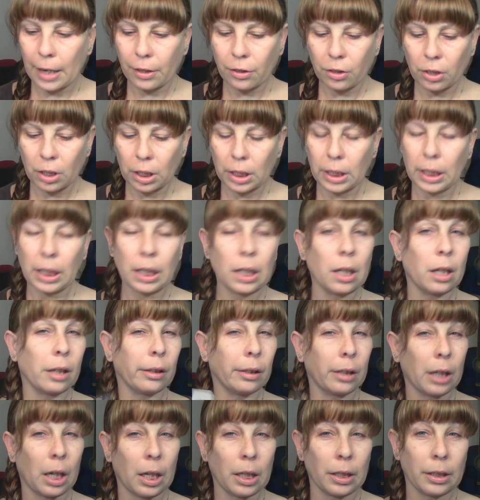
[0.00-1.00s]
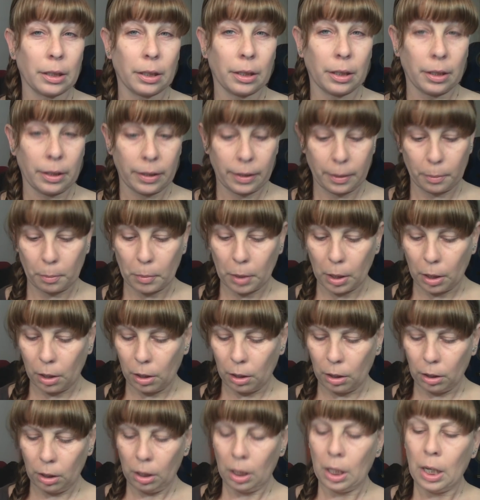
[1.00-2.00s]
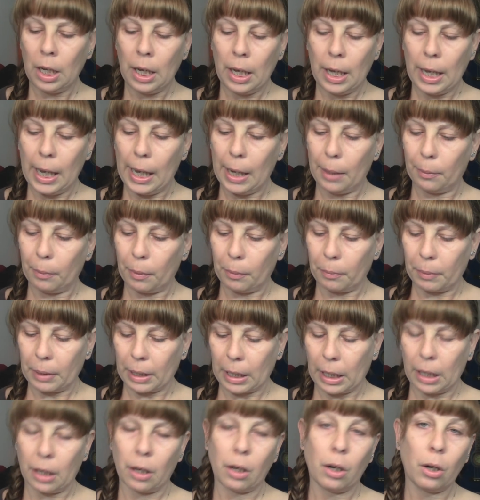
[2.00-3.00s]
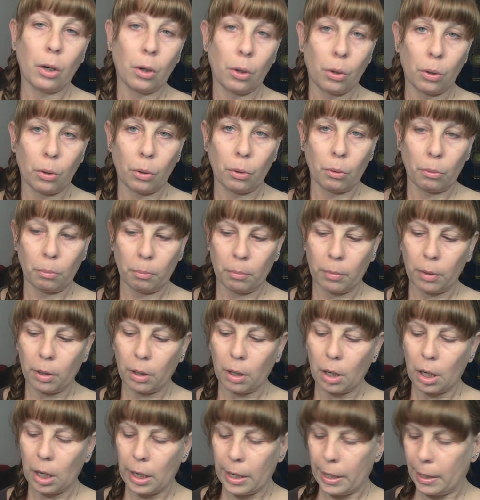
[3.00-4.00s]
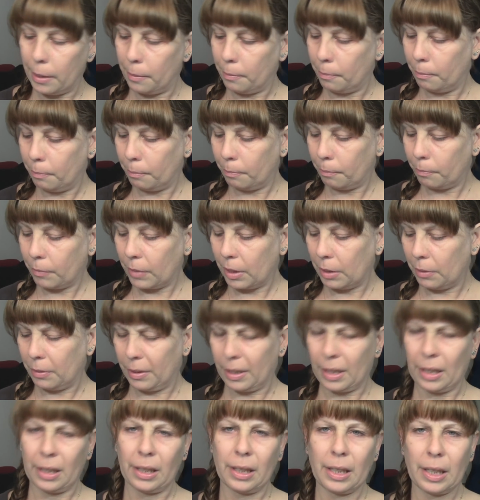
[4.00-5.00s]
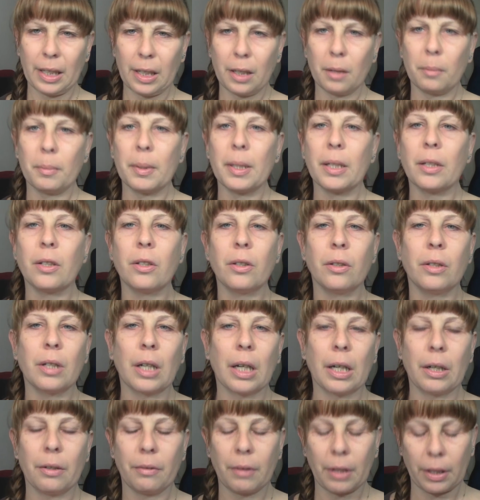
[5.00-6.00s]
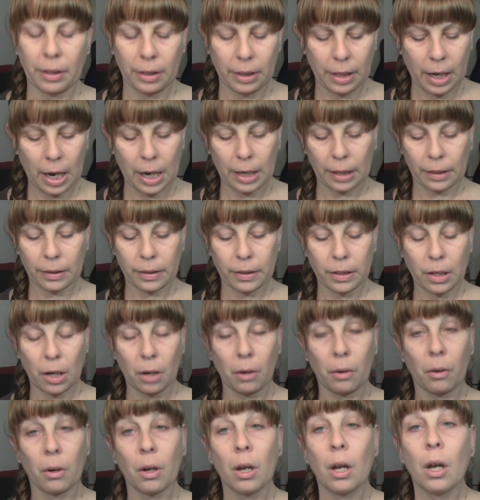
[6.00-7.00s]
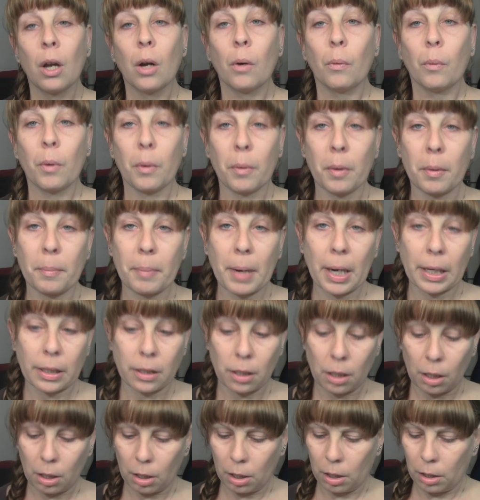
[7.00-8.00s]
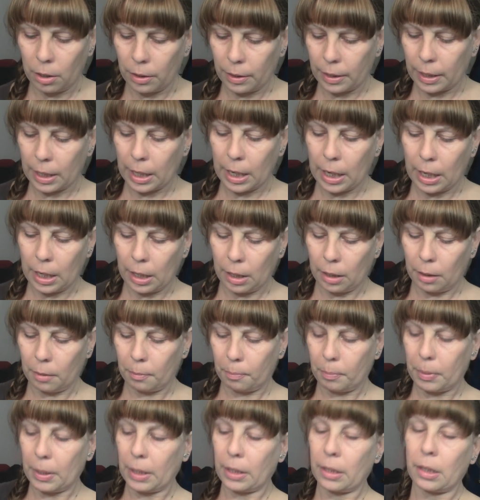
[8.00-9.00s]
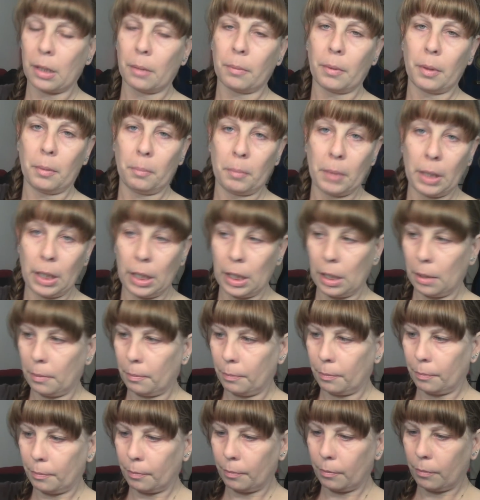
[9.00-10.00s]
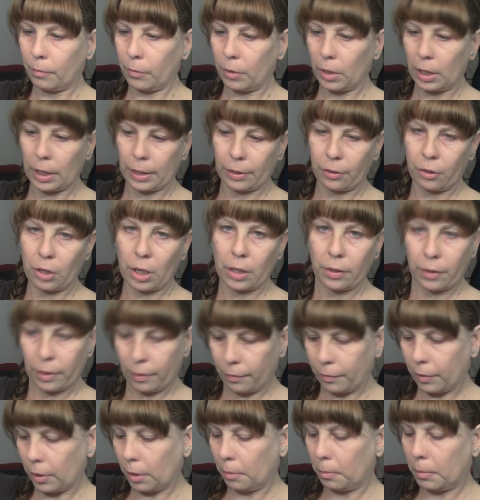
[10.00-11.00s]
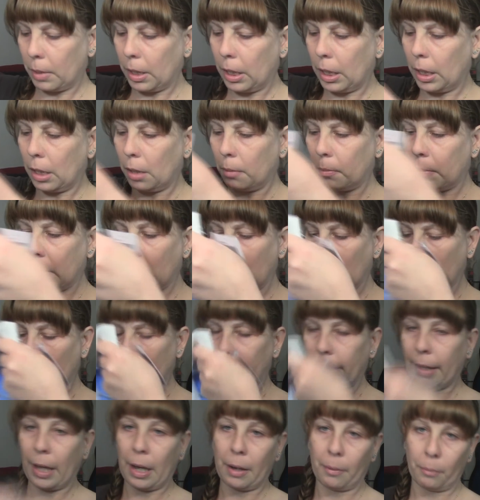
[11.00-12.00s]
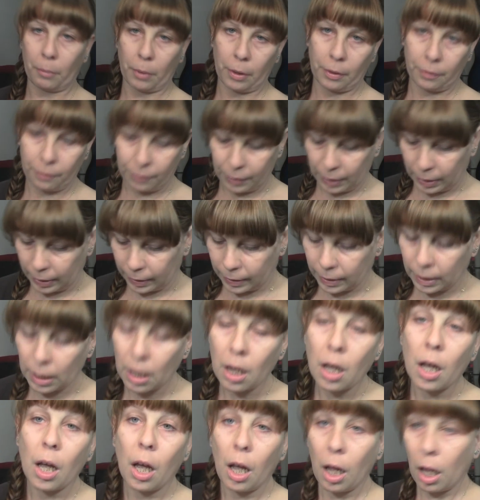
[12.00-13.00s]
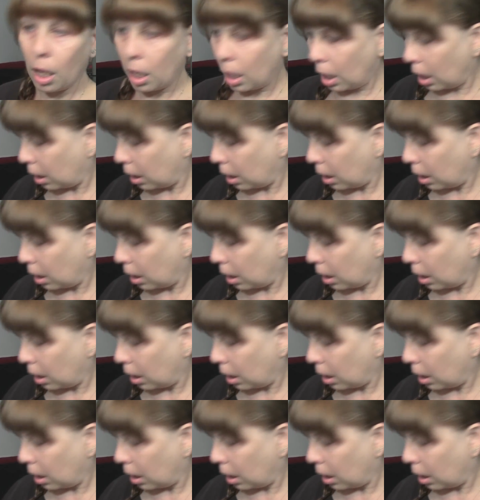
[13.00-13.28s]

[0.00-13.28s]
actually got the small, and when we got home it was a little bit too tight around the neck, so we went back to ours and picked up the medium, exchanged it for the medium, and that one fits a